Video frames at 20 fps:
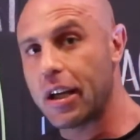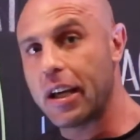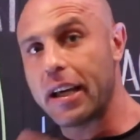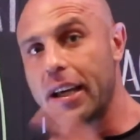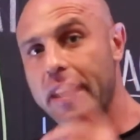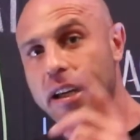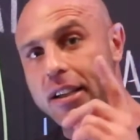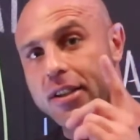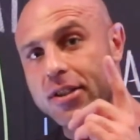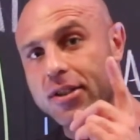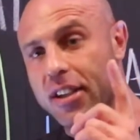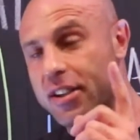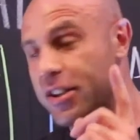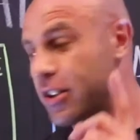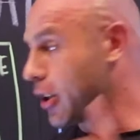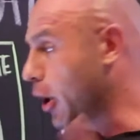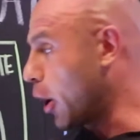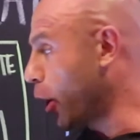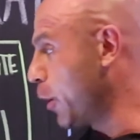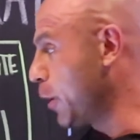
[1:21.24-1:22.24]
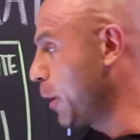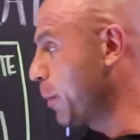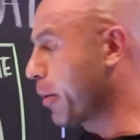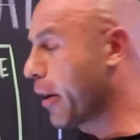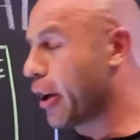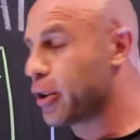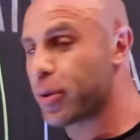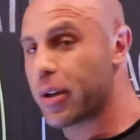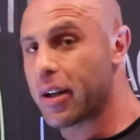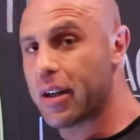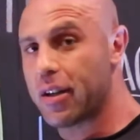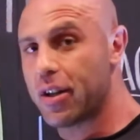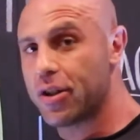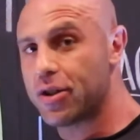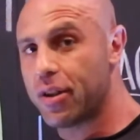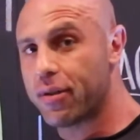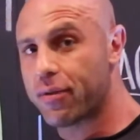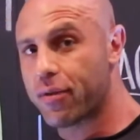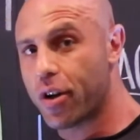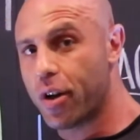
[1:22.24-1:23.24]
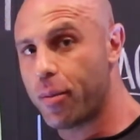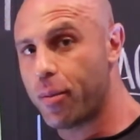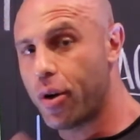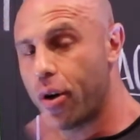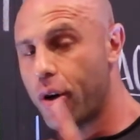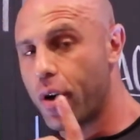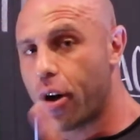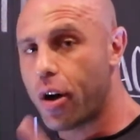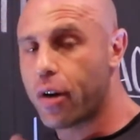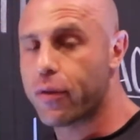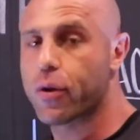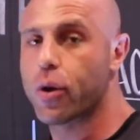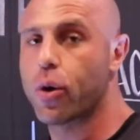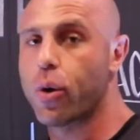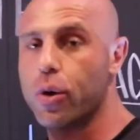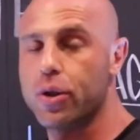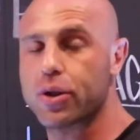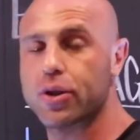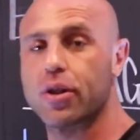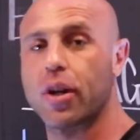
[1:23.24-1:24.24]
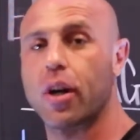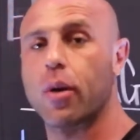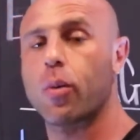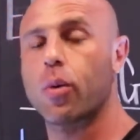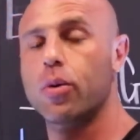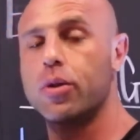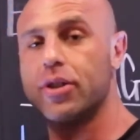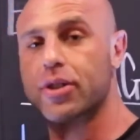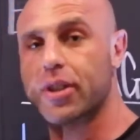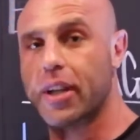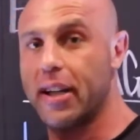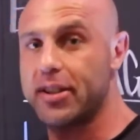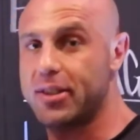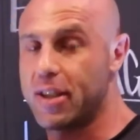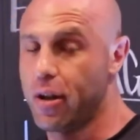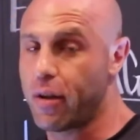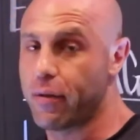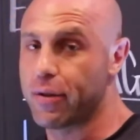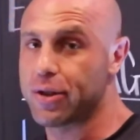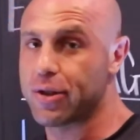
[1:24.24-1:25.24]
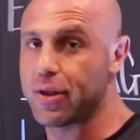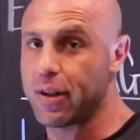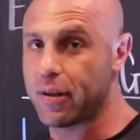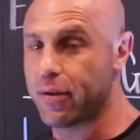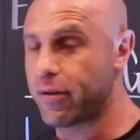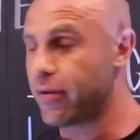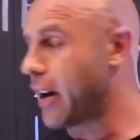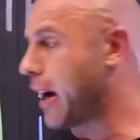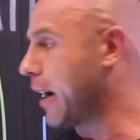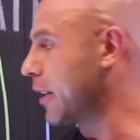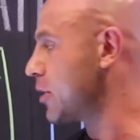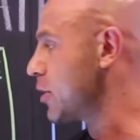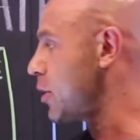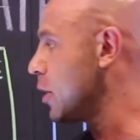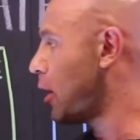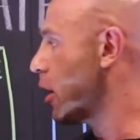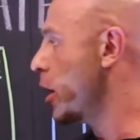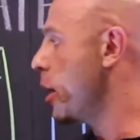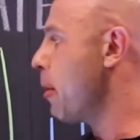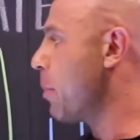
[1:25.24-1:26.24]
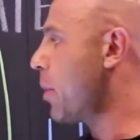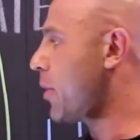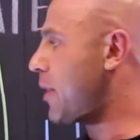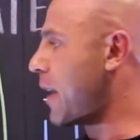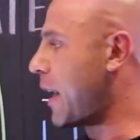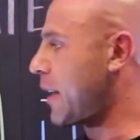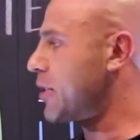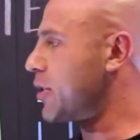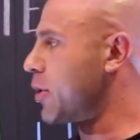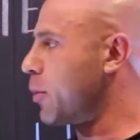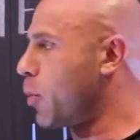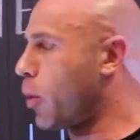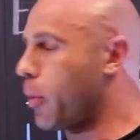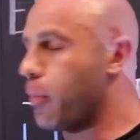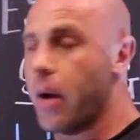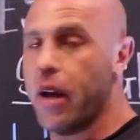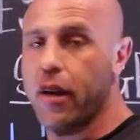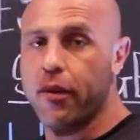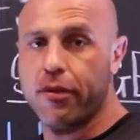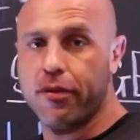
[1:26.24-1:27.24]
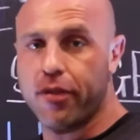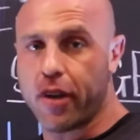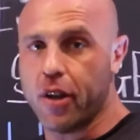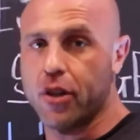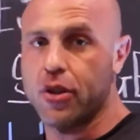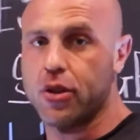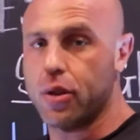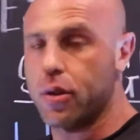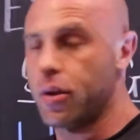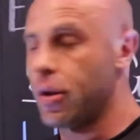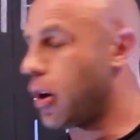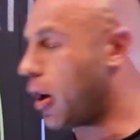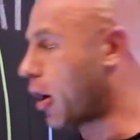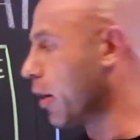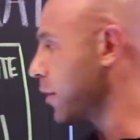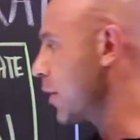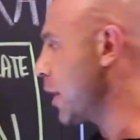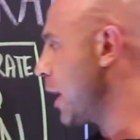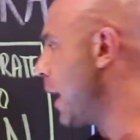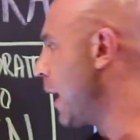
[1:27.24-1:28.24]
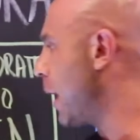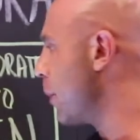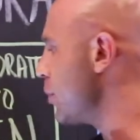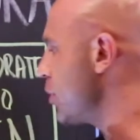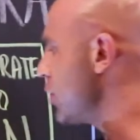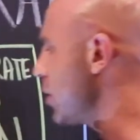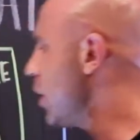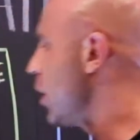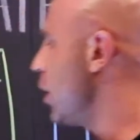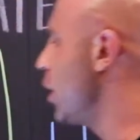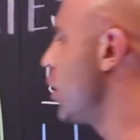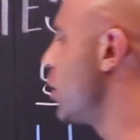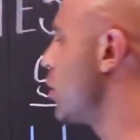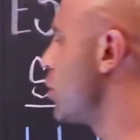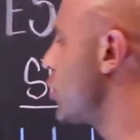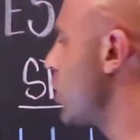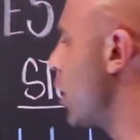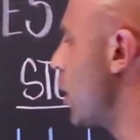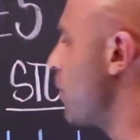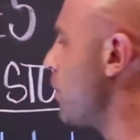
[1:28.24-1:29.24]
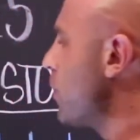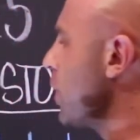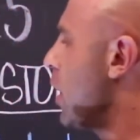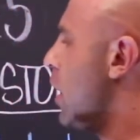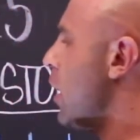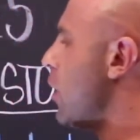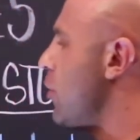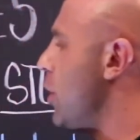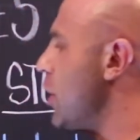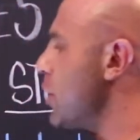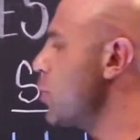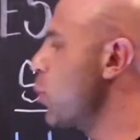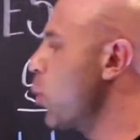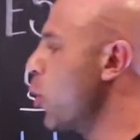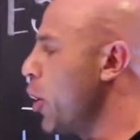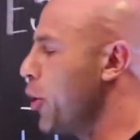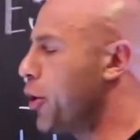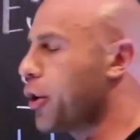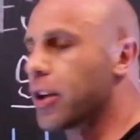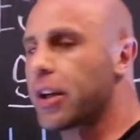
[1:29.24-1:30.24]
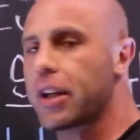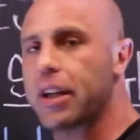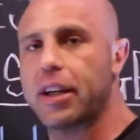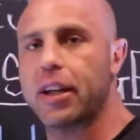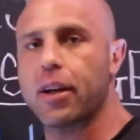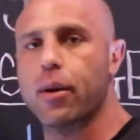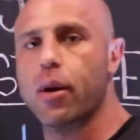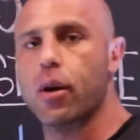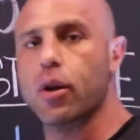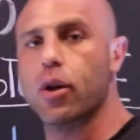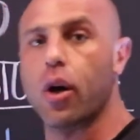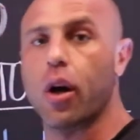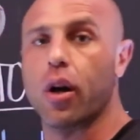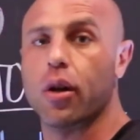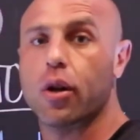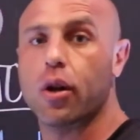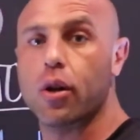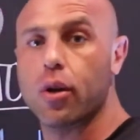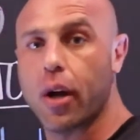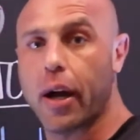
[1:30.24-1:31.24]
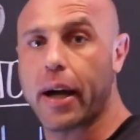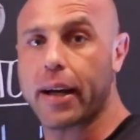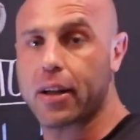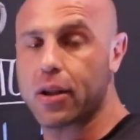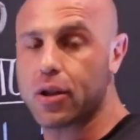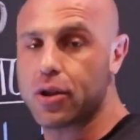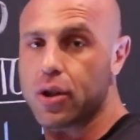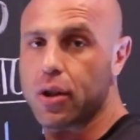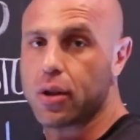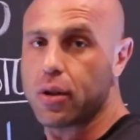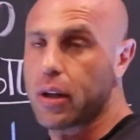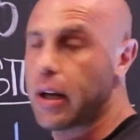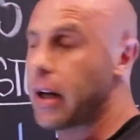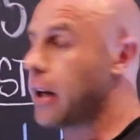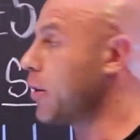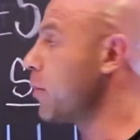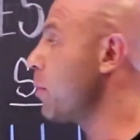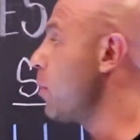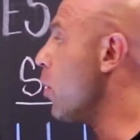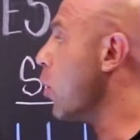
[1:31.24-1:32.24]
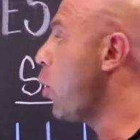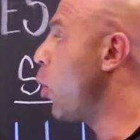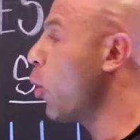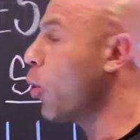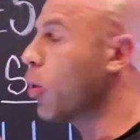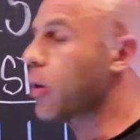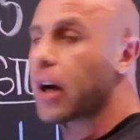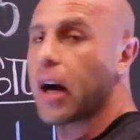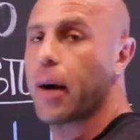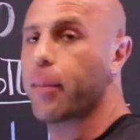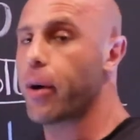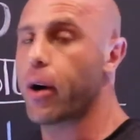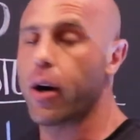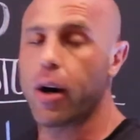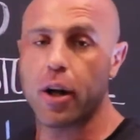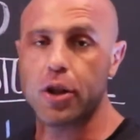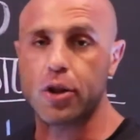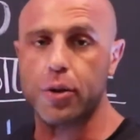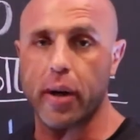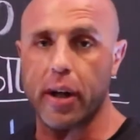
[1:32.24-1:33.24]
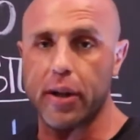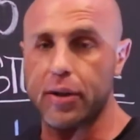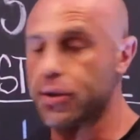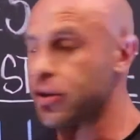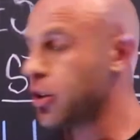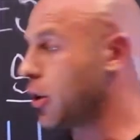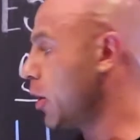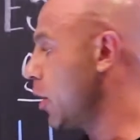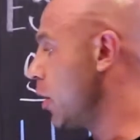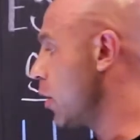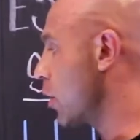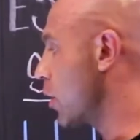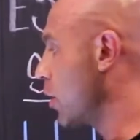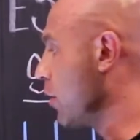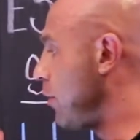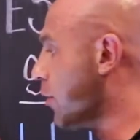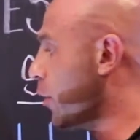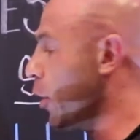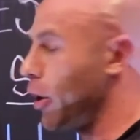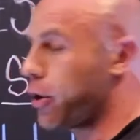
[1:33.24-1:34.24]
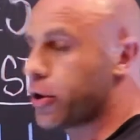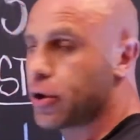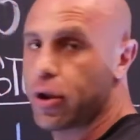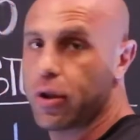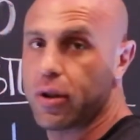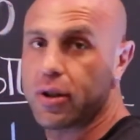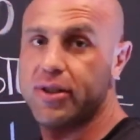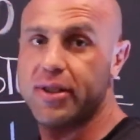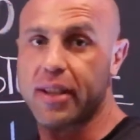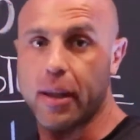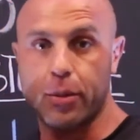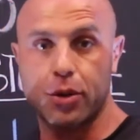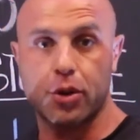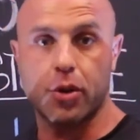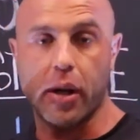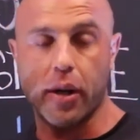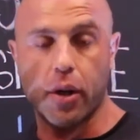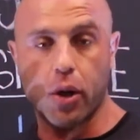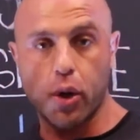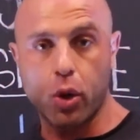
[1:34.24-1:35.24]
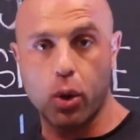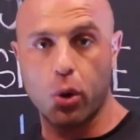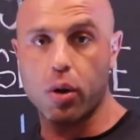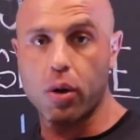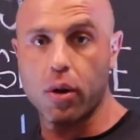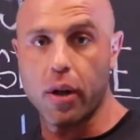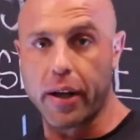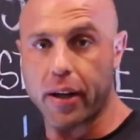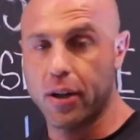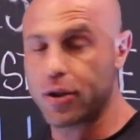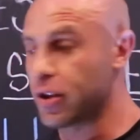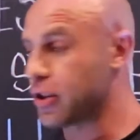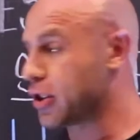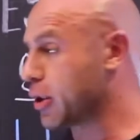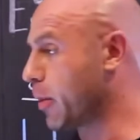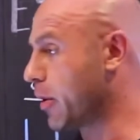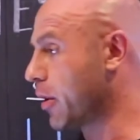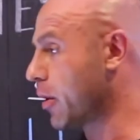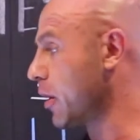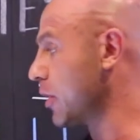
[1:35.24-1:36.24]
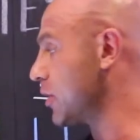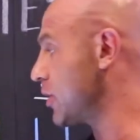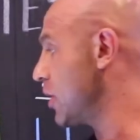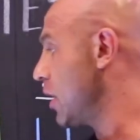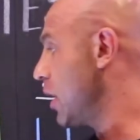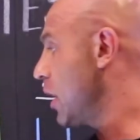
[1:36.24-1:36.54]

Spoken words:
Is this the only place we get energy from? Of course not. We'll discuss that obviously in fats, but that's the main function of carbs. So this word you're going to hear a lot, glycogen, and all carbohydrates convert to this substrate called glycogen. So whether it's